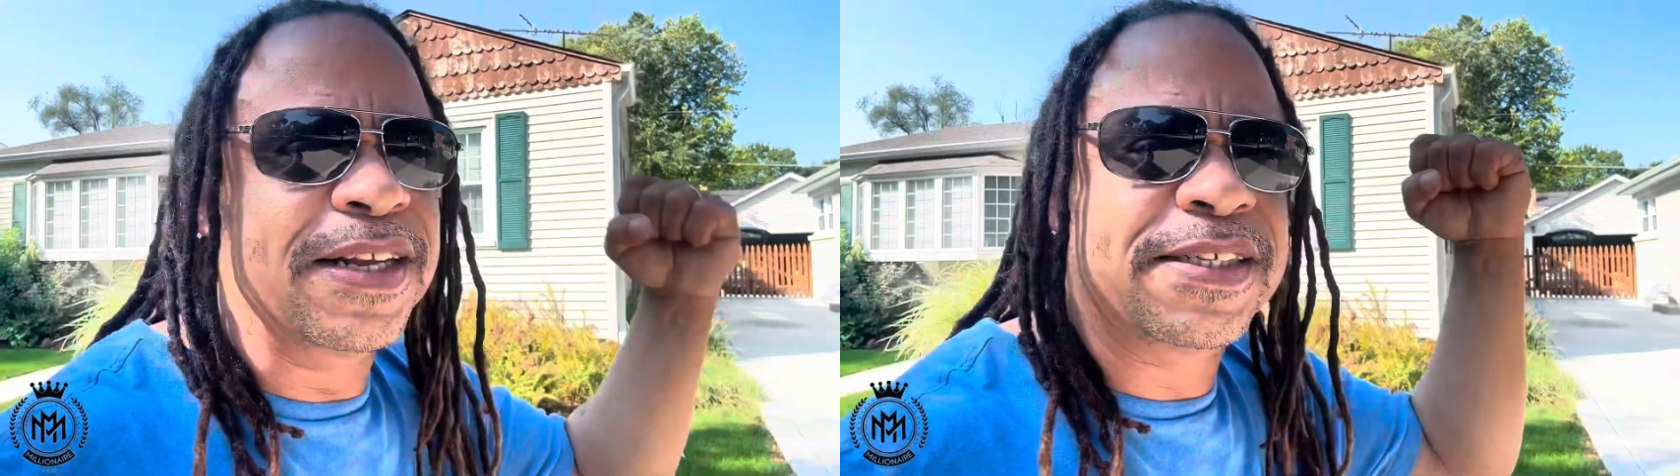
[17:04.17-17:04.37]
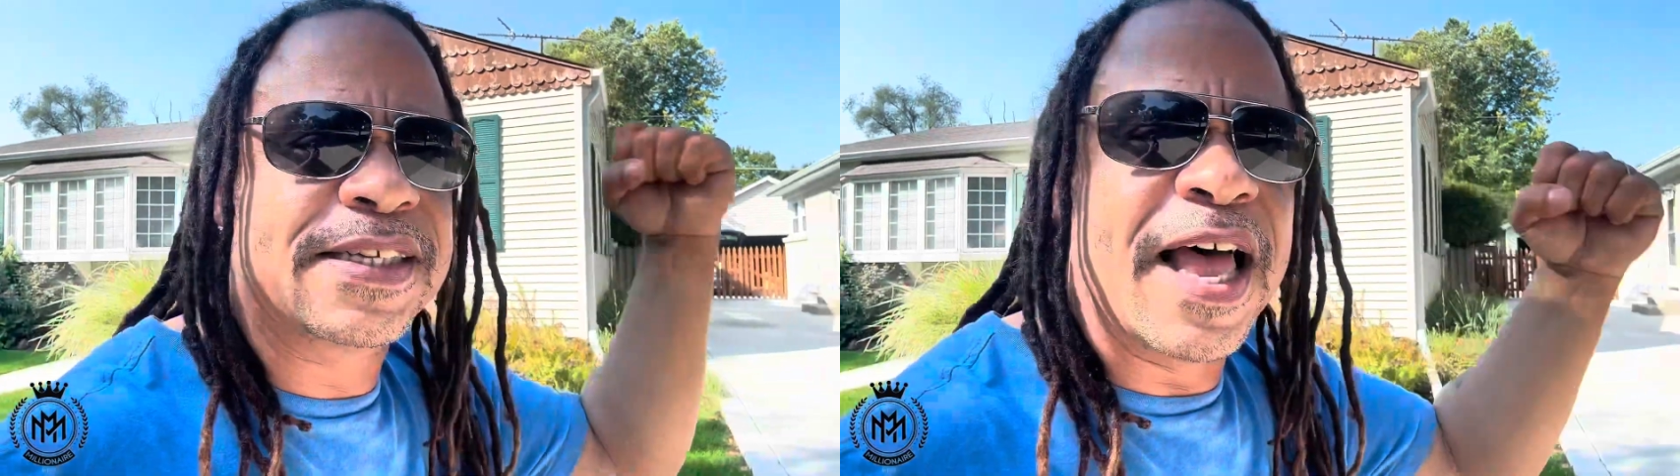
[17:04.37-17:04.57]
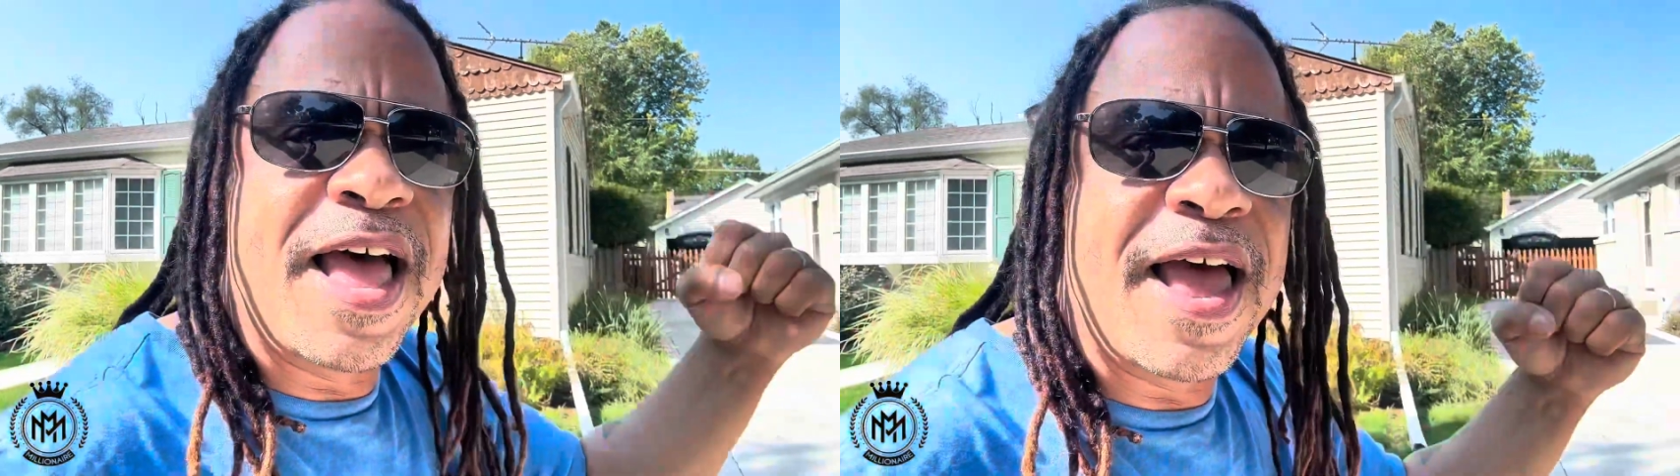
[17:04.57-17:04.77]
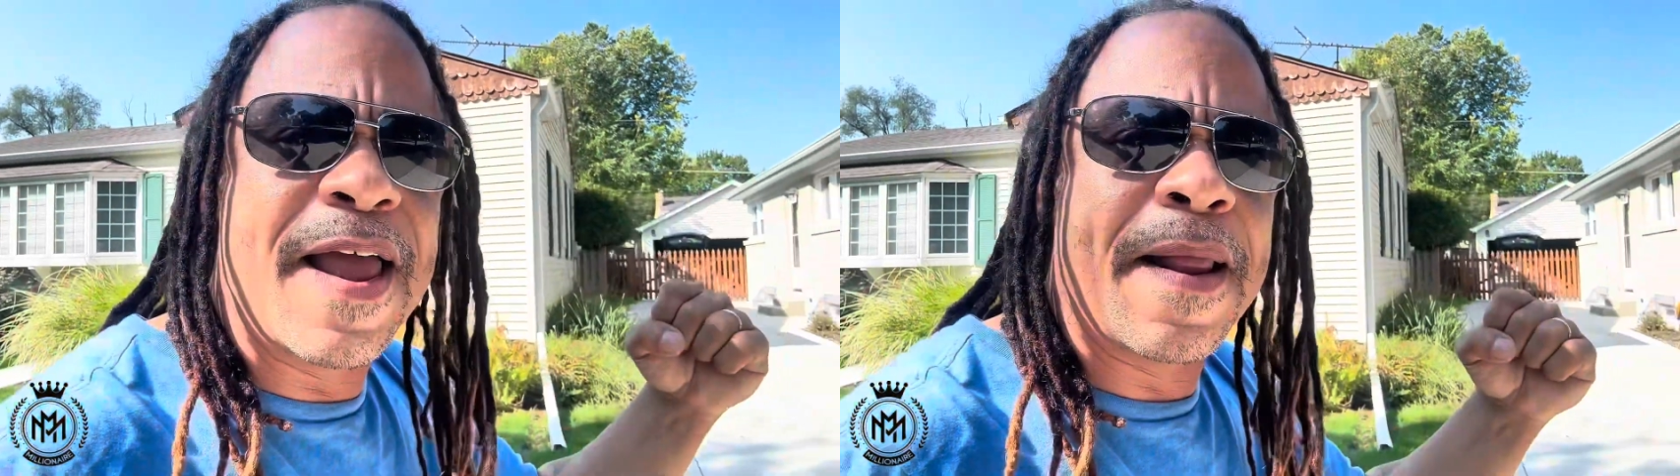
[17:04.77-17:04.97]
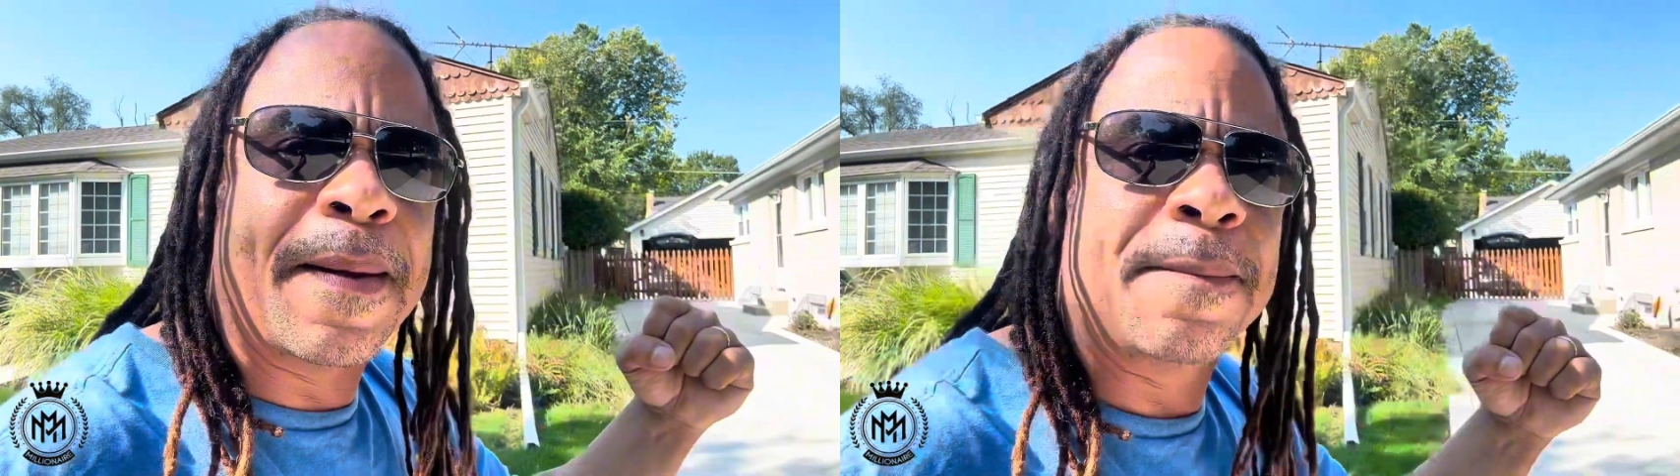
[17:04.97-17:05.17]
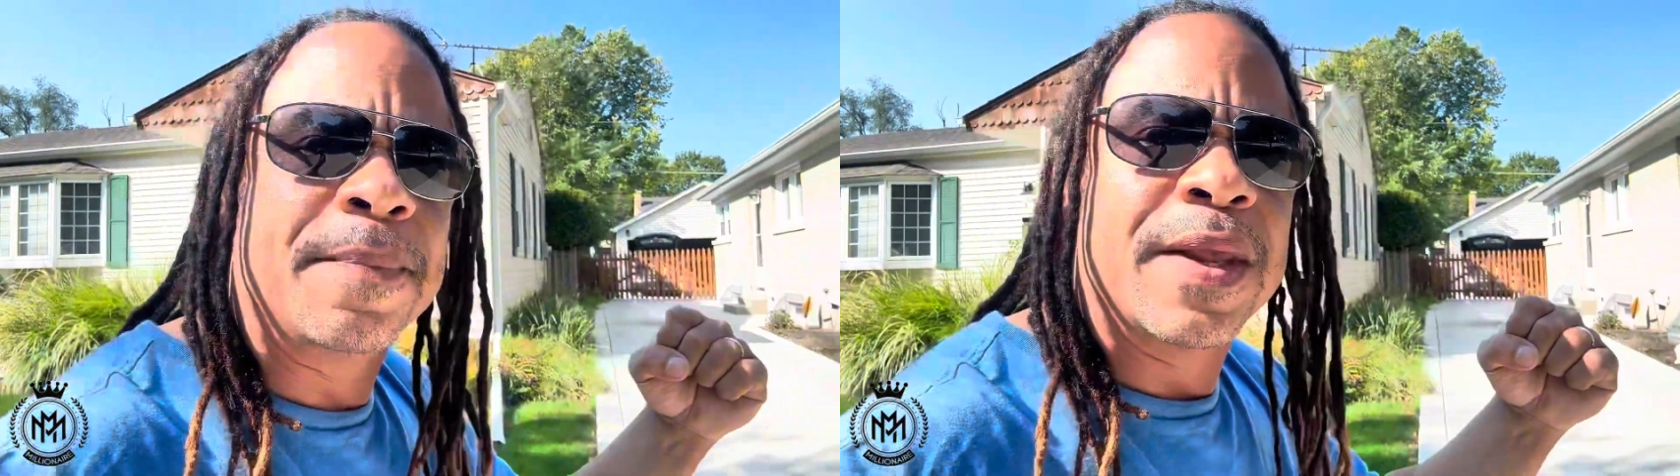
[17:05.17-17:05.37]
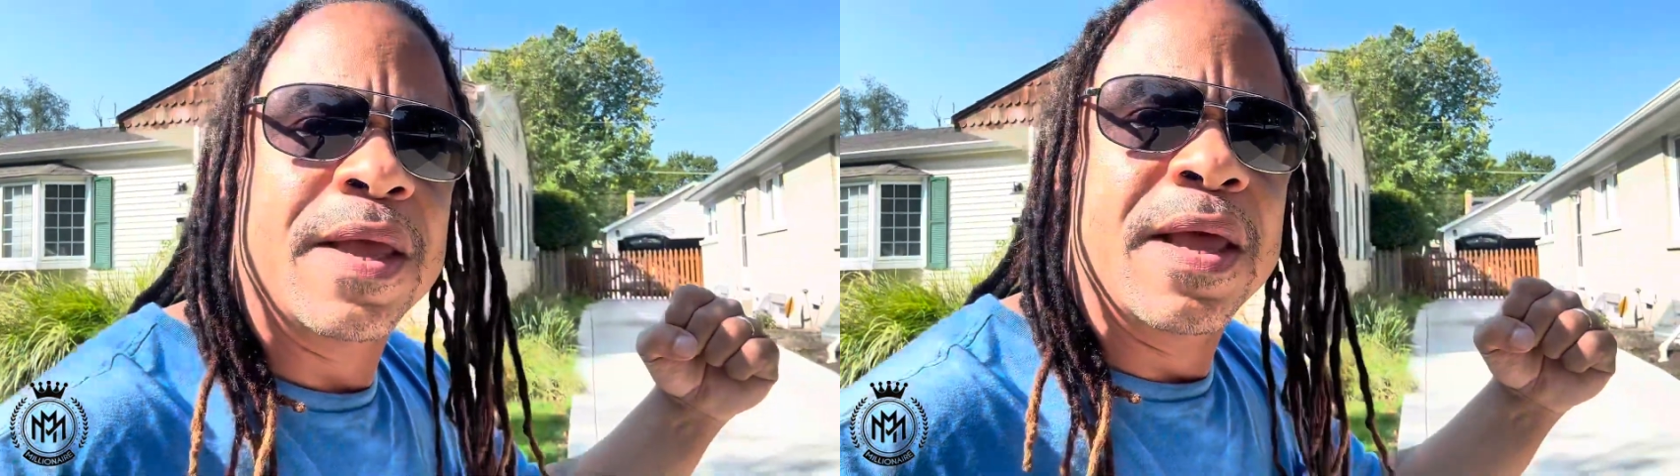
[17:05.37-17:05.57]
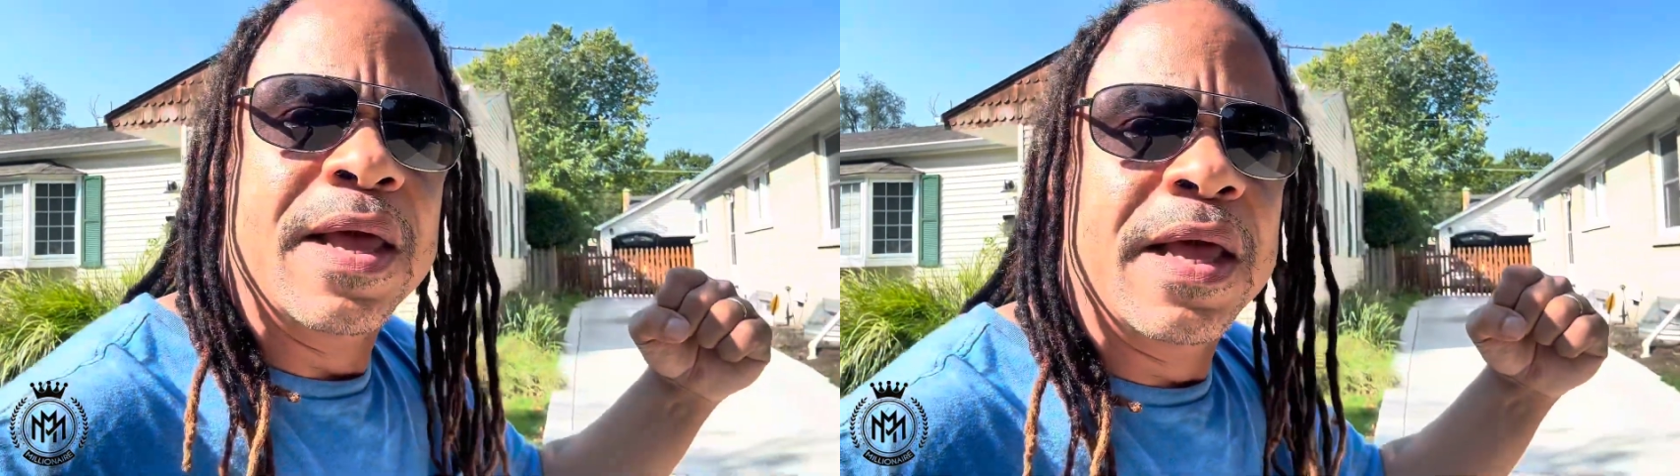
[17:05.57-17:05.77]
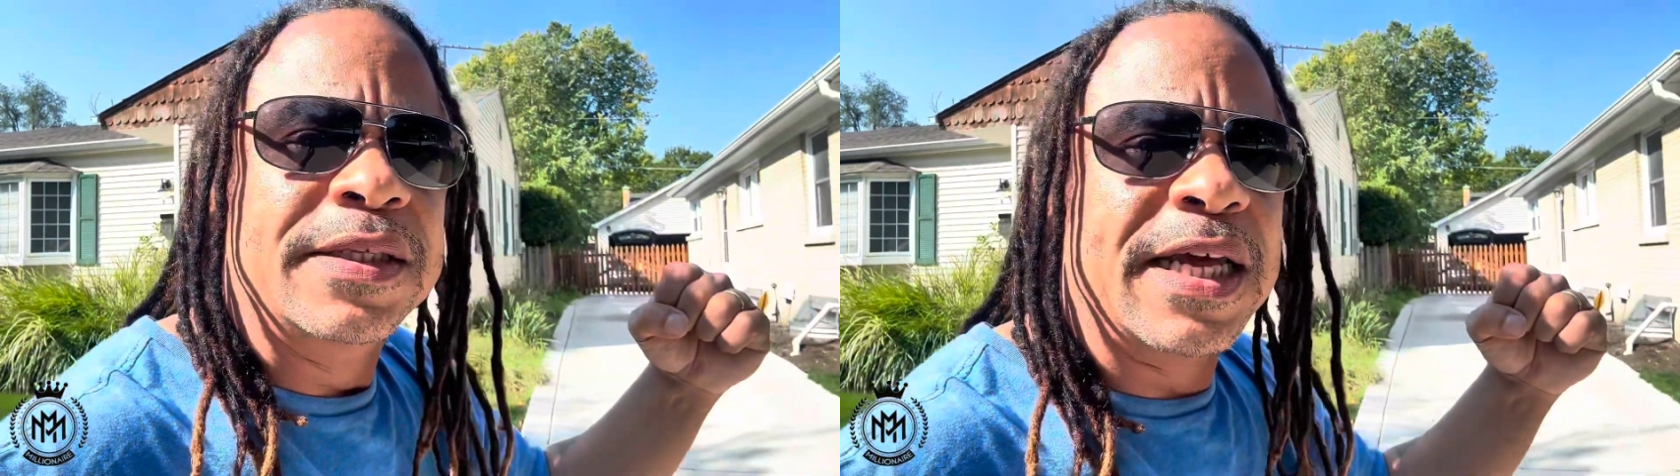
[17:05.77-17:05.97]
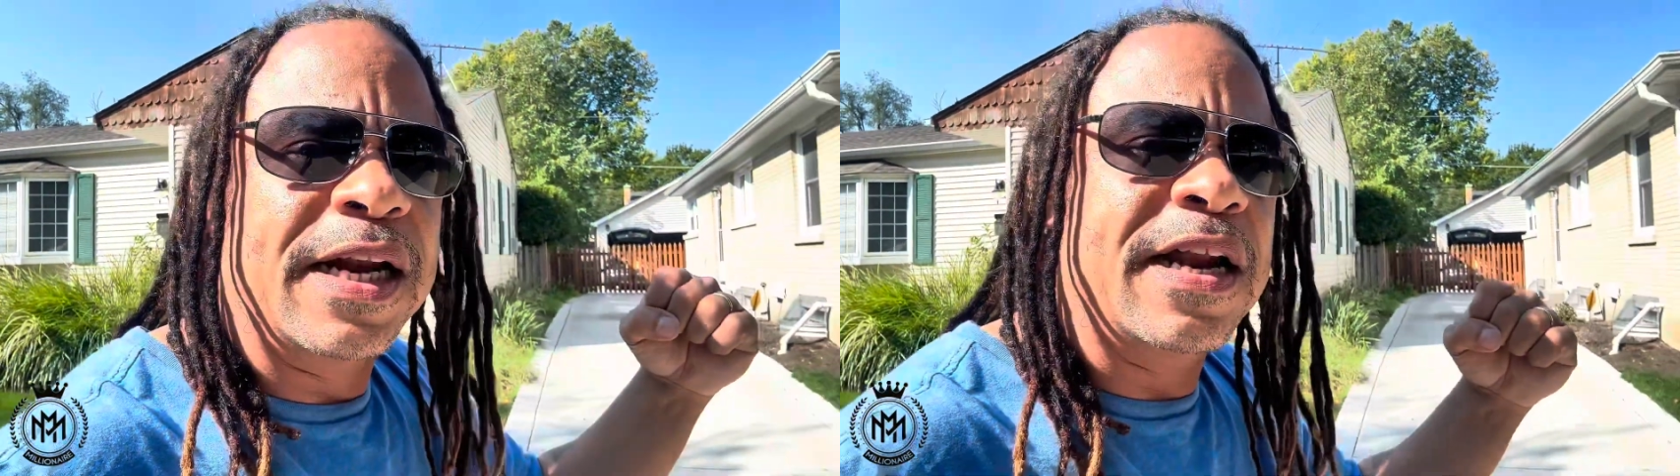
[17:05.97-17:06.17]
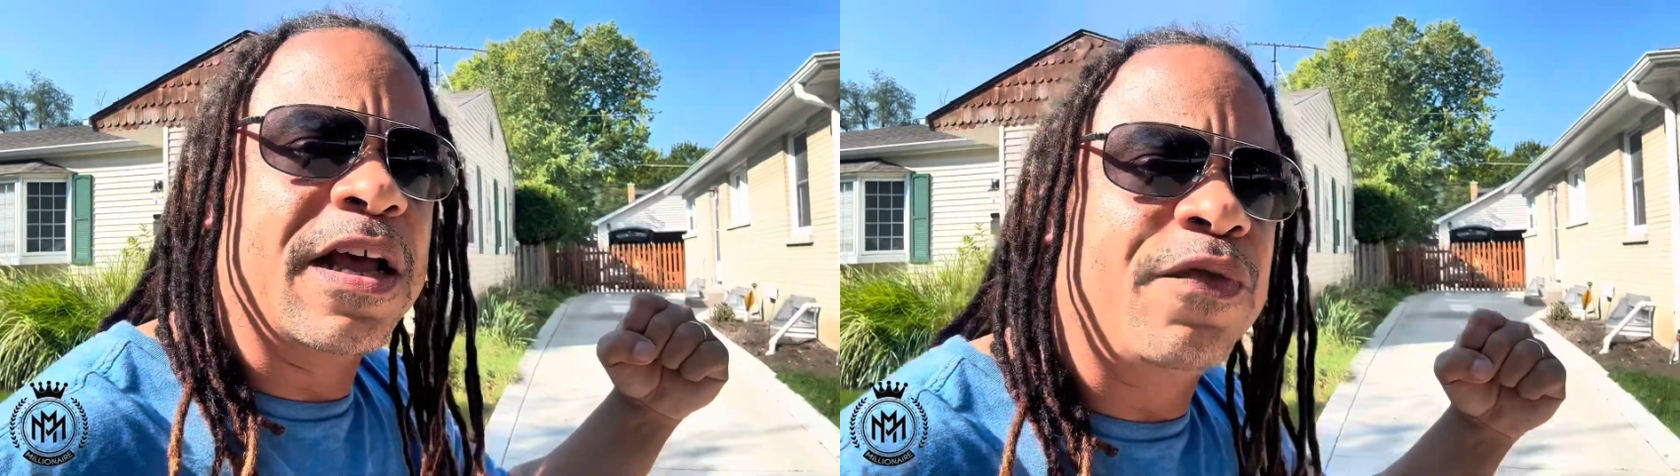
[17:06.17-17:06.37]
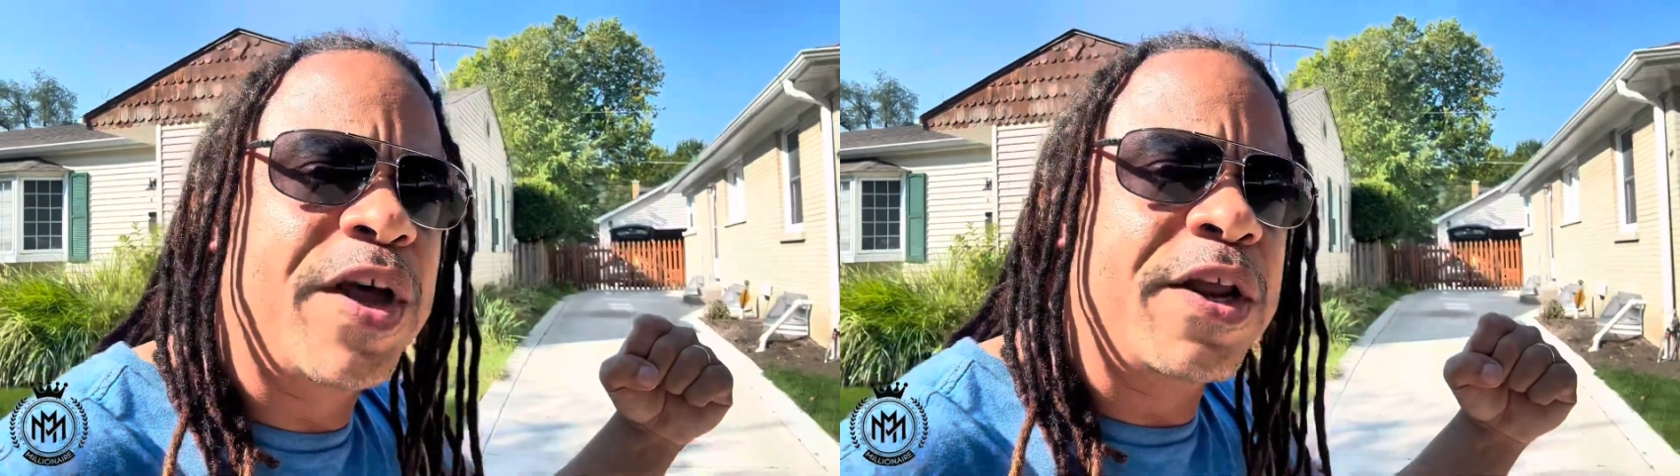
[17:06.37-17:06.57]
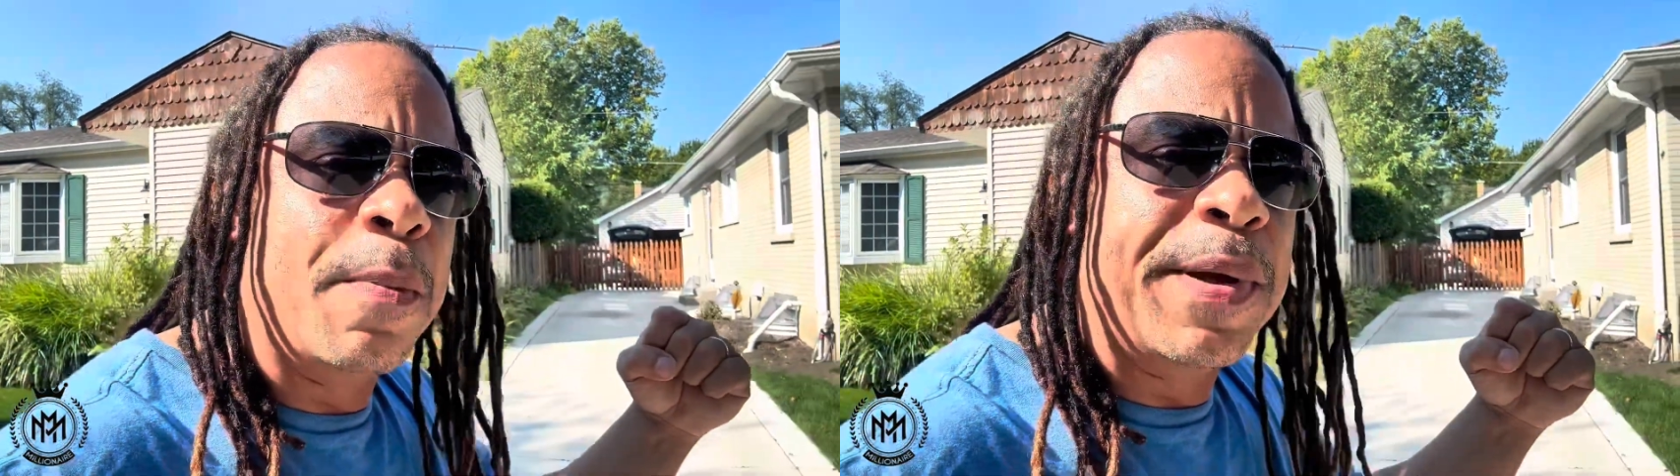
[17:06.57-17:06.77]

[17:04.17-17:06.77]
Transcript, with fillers: design. Till the next video,